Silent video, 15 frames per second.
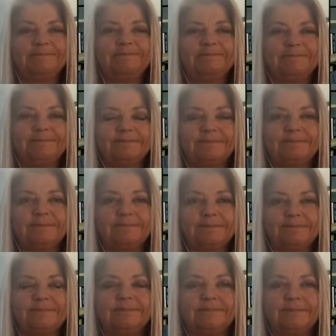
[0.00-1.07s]

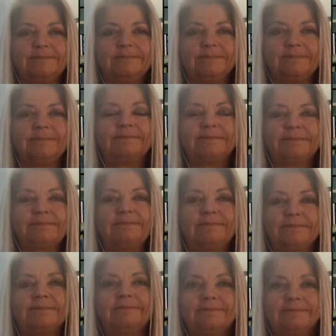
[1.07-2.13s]

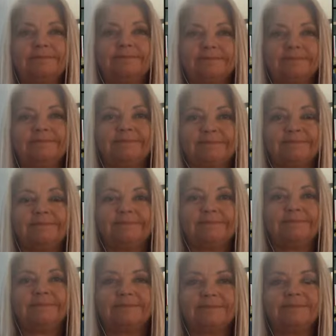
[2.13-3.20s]

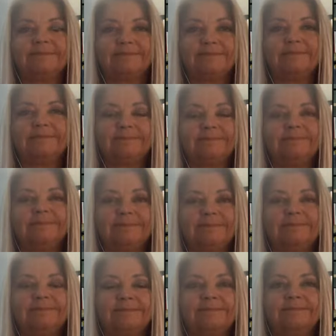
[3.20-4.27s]

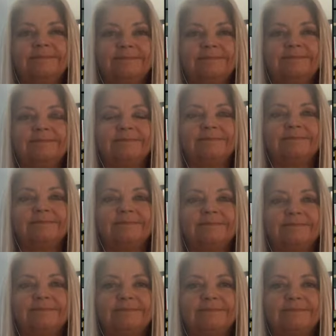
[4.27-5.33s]

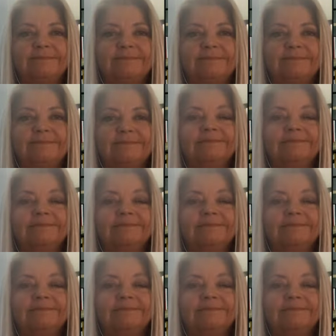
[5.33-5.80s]
No words are spoken by the person on screen.